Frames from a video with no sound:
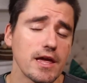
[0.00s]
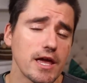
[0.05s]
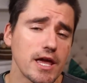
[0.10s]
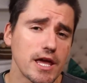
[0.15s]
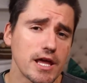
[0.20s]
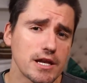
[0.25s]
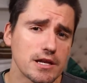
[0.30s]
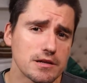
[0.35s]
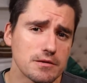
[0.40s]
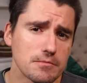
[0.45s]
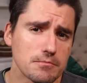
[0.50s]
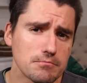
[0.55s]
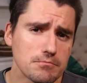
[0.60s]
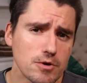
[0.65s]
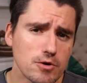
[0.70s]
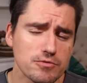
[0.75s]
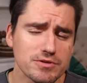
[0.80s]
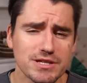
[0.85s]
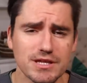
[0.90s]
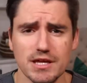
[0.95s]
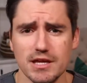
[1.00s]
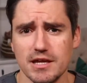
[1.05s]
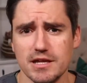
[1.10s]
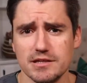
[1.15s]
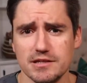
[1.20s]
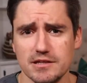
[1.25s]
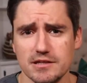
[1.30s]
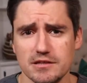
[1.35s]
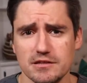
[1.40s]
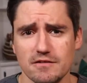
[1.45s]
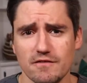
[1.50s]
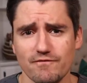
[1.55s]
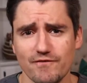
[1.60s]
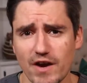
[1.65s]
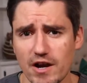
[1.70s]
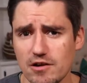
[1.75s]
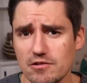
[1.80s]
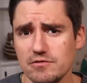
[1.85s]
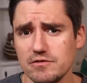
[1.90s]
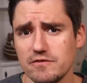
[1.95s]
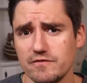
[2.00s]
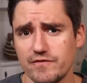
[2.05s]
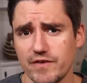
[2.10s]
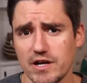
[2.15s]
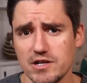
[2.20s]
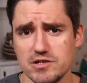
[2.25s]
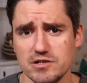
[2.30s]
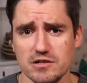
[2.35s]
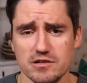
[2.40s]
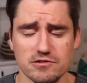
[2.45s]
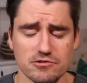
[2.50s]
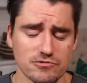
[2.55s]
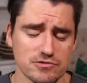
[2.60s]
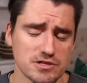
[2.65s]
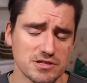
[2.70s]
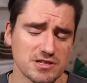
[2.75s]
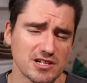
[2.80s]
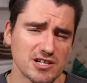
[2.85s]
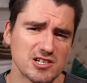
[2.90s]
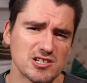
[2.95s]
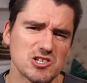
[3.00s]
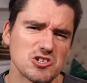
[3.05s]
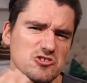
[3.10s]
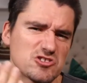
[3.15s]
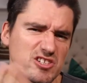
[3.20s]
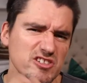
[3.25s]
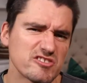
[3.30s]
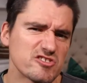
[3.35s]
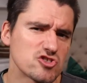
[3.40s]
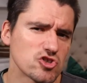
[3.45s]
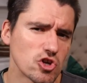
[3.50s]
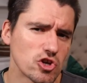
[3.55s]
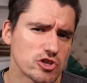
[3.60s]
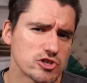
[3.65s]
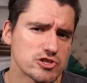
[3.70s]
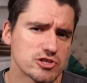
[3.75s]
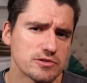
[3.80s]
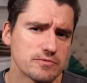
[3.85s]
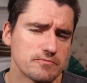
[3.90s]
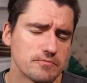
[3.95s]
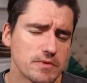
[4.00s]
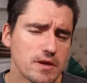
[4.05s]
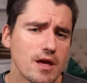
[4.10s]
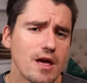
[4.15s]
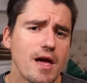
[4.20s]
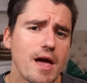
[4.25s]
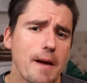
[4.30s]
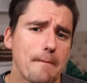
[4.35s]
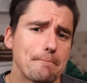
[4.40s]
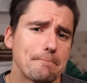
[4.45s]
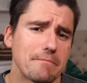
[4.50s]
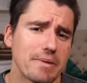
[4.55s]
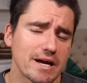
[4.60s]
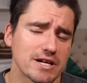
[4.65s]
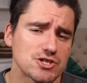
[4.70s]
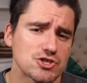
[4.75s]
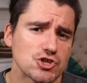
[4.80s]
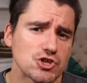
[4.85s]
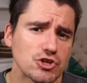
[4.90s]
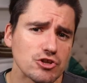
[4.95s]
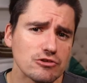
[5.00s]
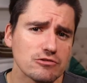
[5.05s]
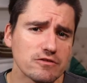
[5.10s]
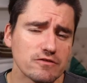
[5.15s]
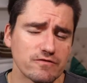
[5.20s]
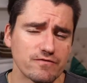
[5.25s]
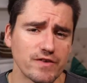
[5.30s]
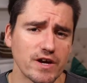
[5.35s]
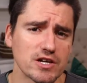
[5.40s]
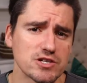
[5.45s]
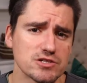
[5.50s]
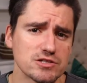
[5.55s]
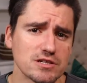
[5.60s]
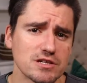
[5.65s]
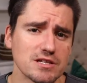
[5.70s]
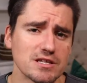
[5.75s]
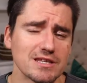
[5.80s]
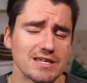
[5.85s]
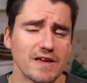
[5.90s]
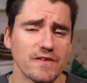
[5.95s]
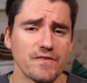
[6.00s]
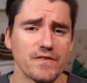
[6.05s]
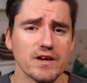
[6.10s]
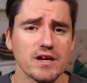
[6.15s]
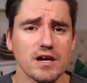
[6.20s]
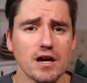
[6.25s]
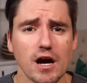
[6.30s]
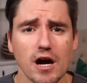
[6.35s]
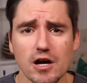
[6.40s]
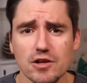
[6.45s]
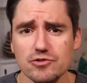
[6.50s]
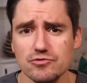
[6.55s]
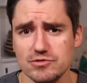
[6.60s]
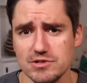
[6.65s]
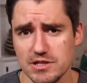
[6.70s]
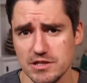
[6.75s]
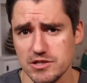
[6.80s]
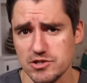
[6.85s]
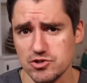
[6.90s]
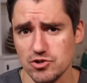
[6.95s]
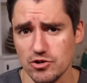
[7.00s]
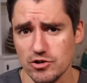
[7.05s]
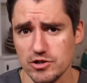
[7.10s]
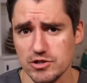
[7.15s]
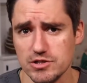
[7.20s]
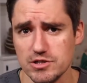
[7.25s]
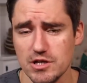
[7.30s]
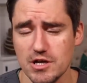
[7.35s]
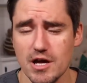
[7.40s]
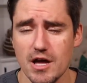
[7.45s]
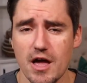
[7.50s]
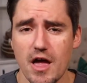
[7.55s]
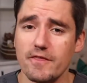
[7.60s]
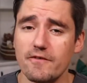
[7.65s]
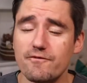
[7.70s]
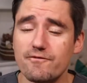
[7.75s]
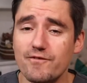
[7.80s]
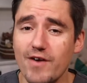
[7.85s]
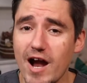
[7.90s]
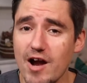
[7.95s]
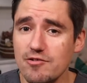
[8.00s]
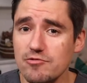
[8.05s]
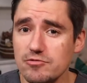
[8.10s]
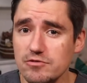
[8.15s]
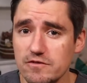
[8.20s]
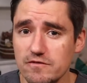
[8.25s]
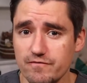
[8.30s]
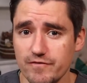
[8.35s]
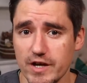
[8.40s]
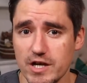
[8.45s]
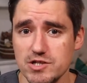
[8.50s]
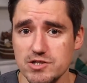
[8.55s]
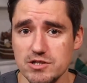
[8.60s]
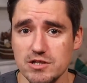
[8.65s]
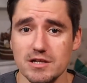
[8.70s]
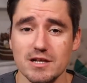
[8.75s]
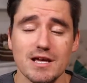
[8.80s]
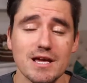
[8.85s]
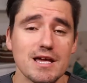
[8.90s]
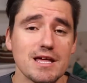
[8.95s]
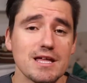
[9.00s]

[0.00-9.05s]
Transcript: In most cases, viral infections are just a clear discharge. Bacterial infections get the colored discharge. The viral infection